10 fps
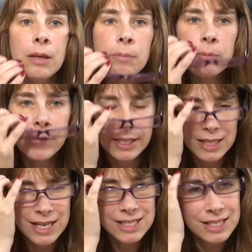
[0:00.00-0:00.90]
Put my
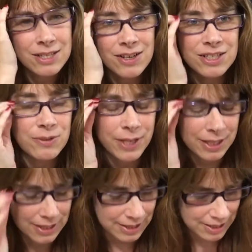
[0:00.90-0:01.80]
glasses on so I
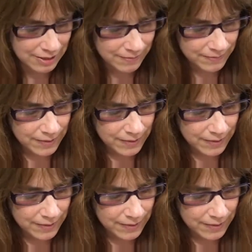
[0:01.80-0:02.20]
can see.